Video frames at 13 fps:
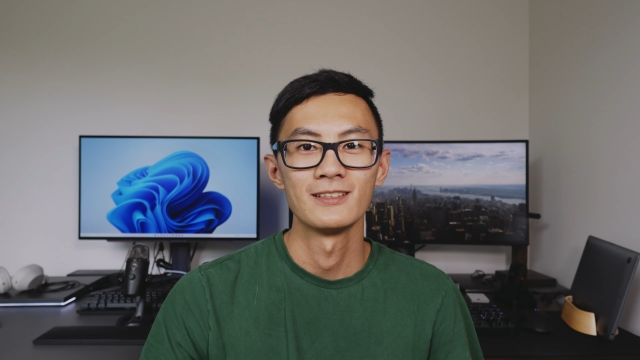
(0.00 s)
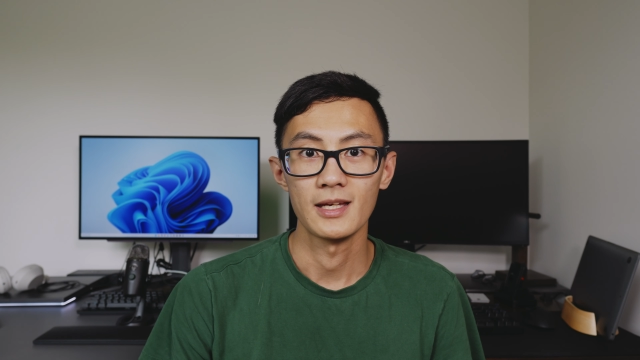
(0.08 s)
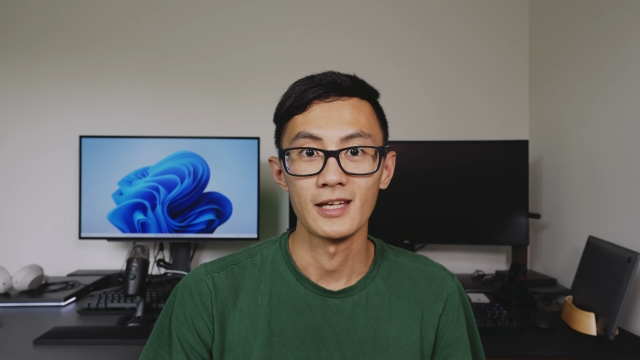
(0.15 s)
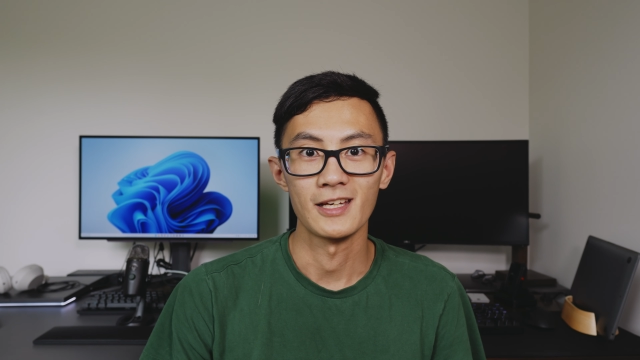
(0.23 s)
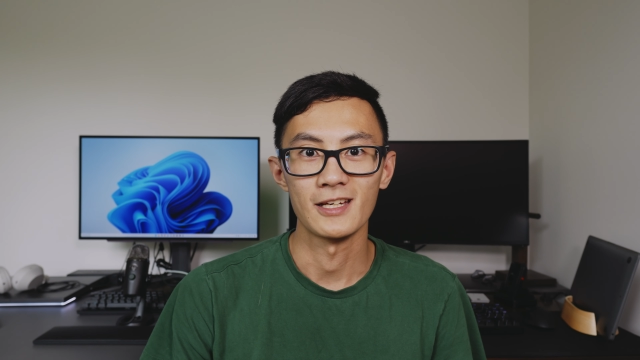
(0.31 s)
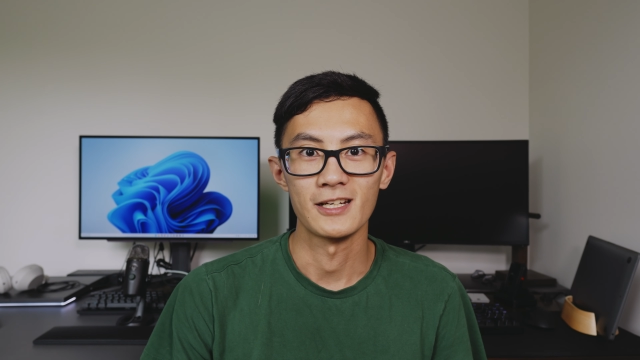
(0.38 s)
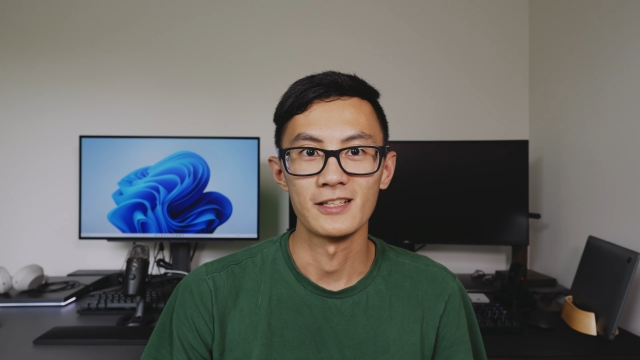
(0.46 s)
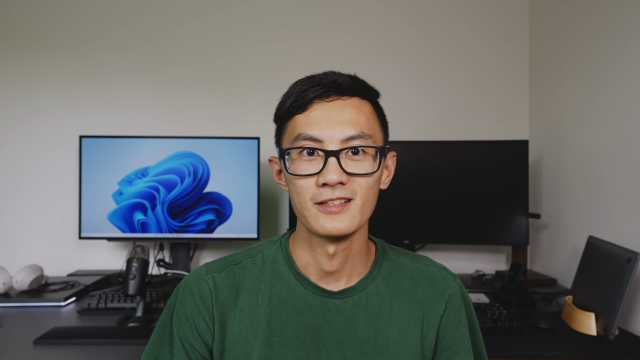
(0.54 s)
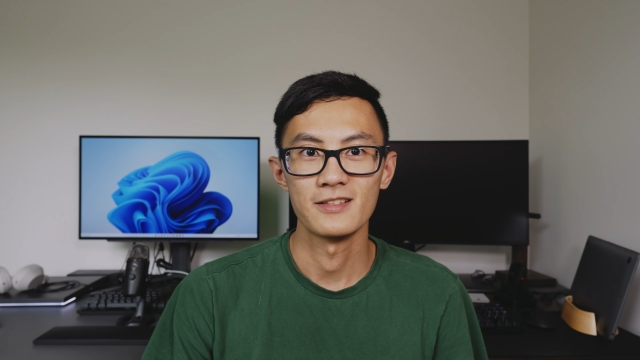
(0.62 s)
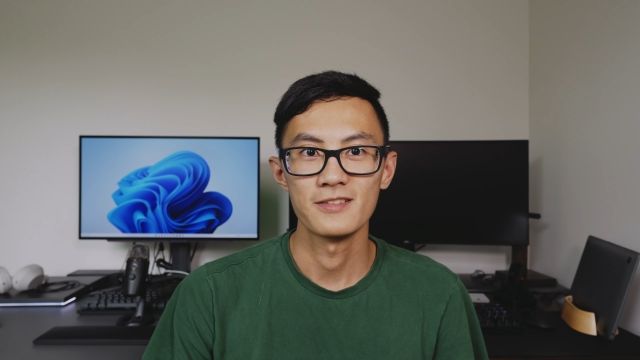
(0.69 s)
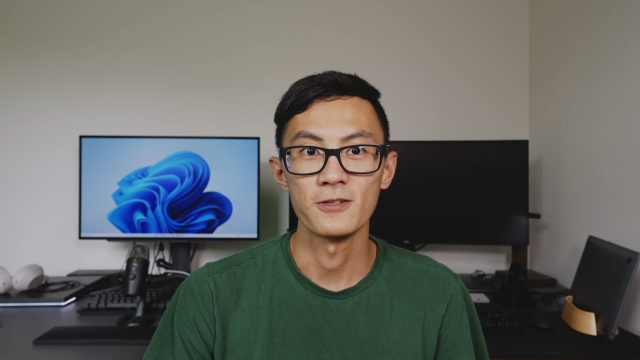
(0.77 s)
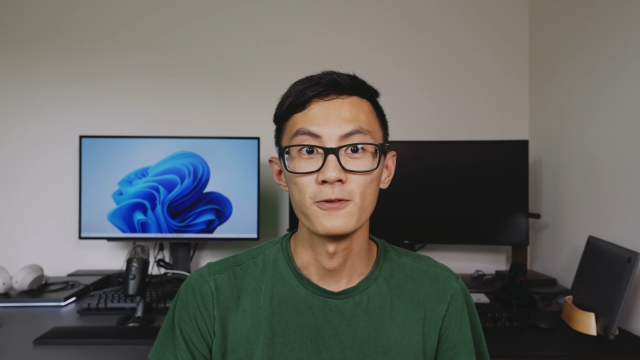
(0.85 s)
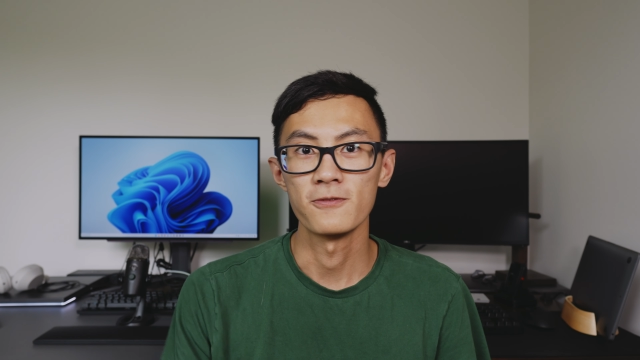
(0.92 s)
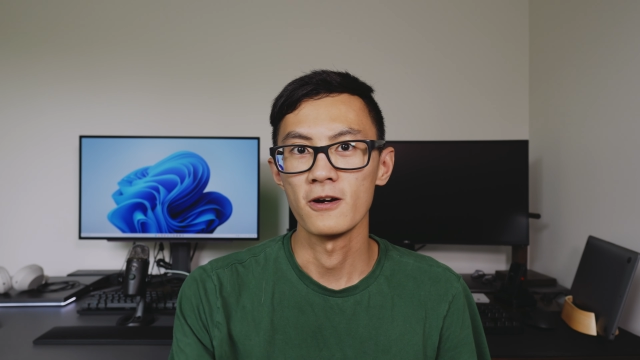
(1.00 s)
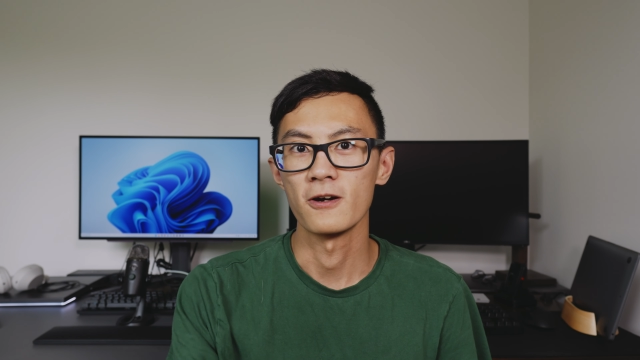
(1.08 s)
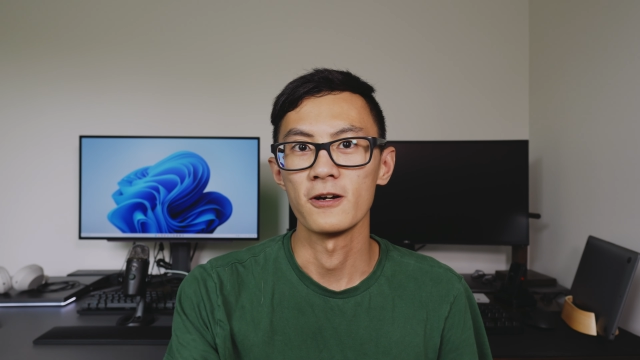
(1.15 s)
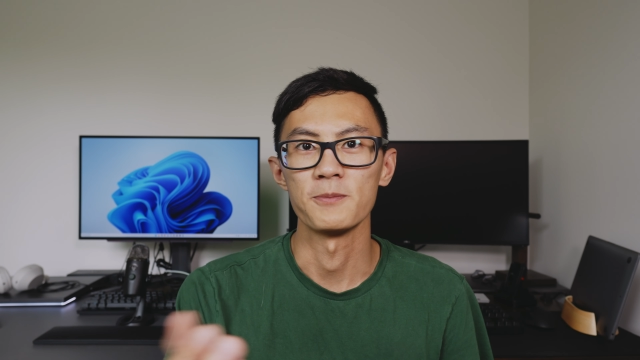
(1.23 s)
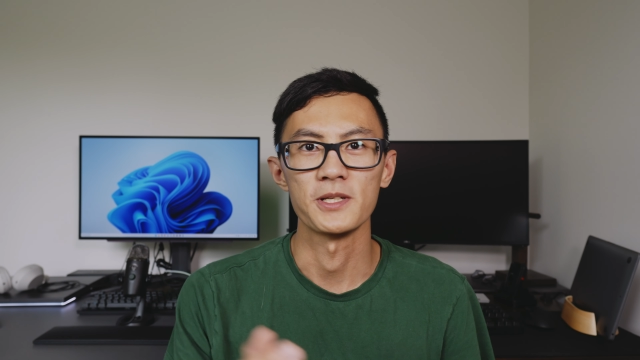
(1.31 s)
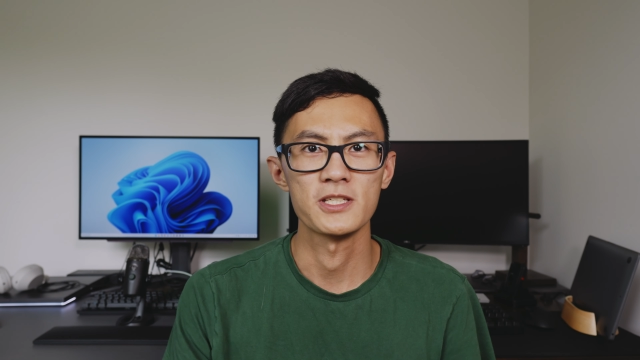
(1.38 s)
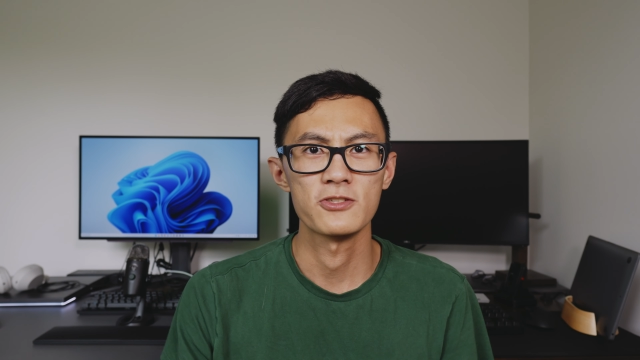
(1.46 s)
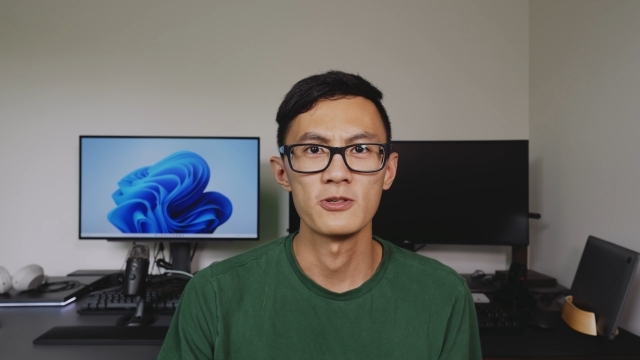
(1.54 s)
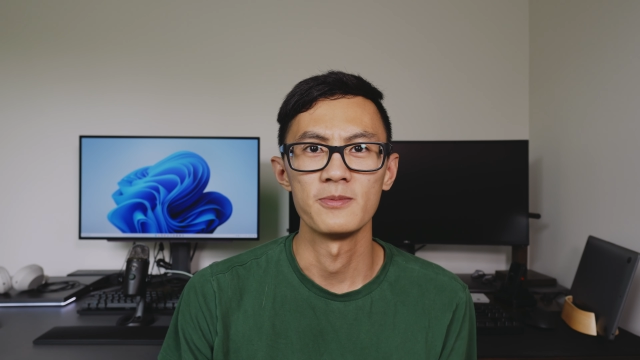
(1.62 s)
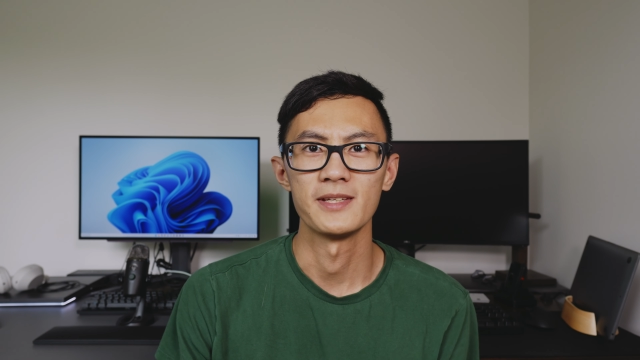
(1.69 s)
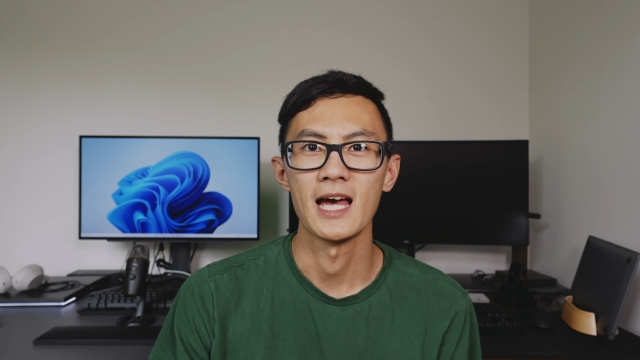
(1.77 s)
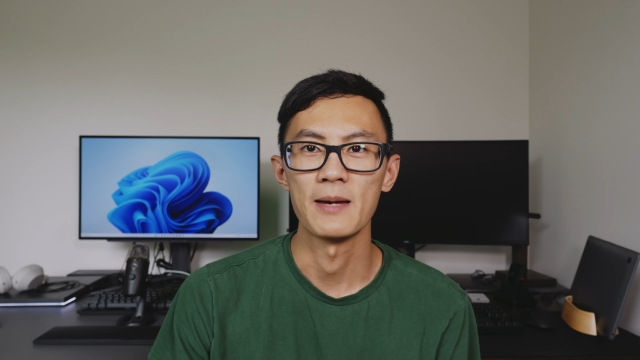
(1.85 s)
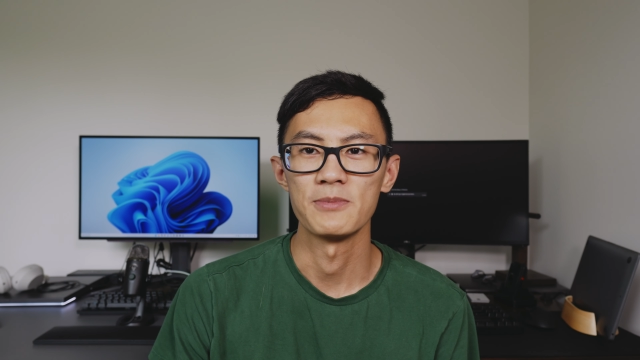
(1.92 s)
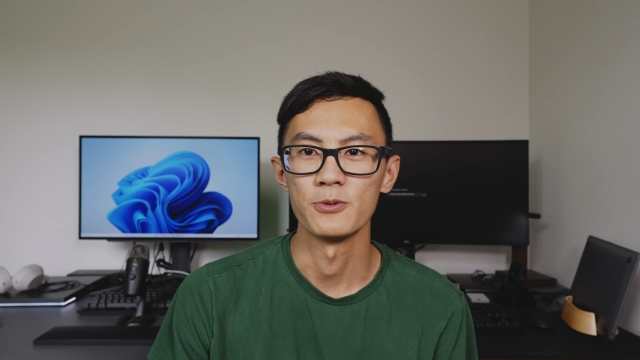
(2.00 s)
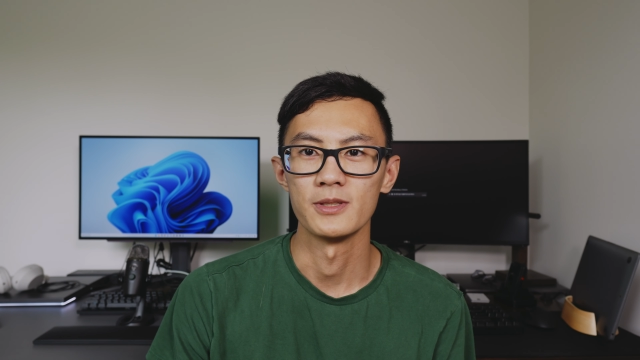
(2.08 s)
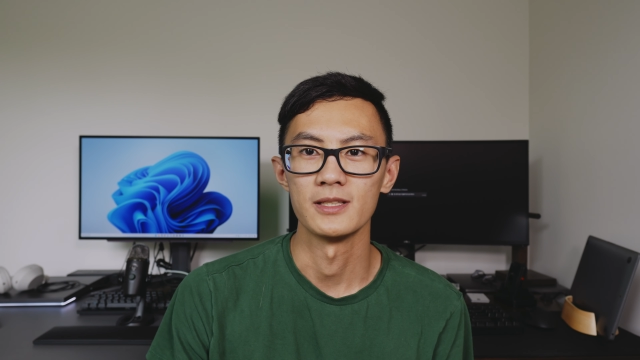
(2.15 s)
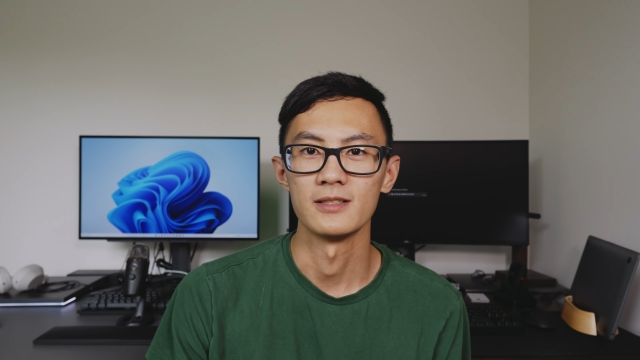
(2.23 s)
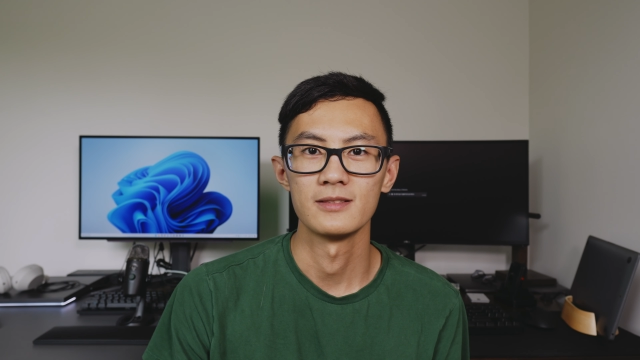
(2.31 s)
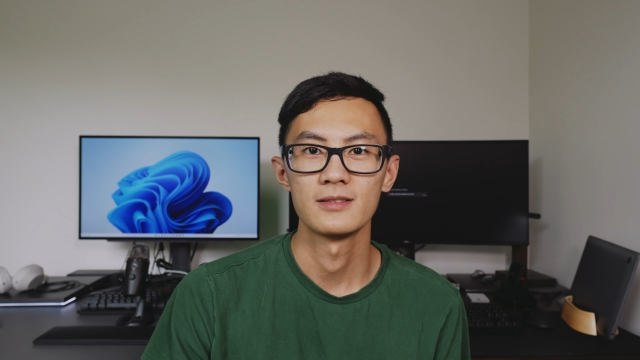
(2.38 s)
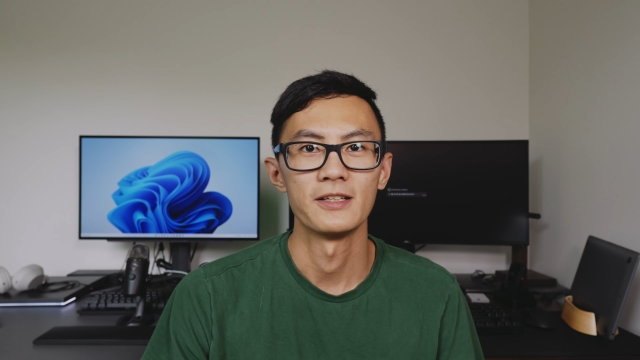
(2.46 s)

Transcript: And so far, I'm extremely happy with it.